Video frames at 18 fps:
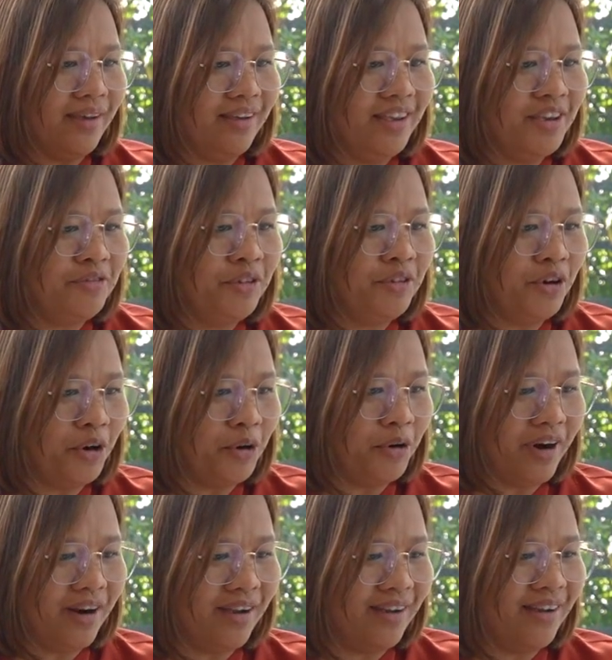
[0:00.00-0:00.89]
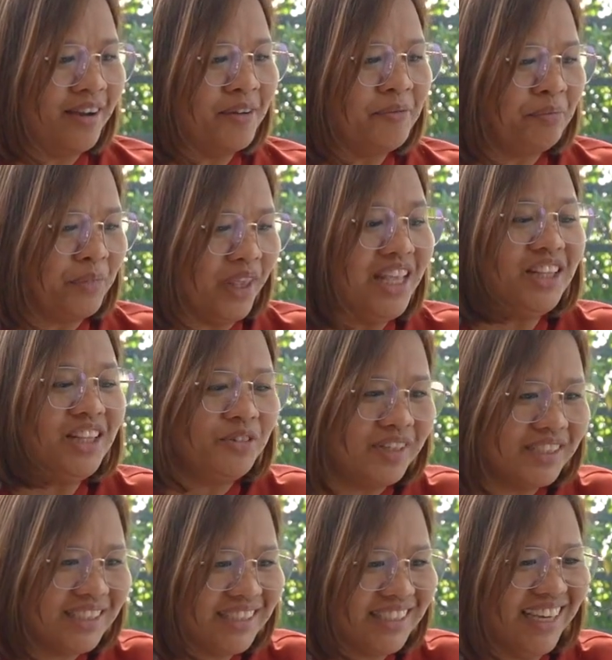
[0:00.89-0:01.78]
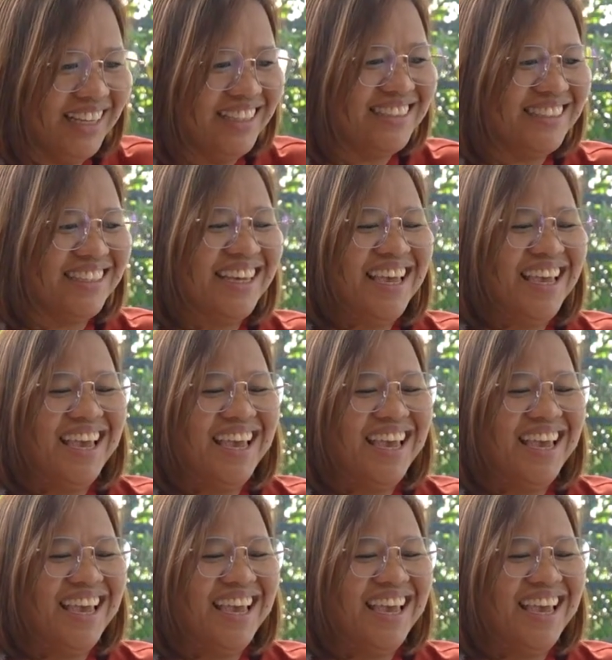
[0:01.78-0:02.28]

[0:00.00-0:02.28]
if you're um, interested,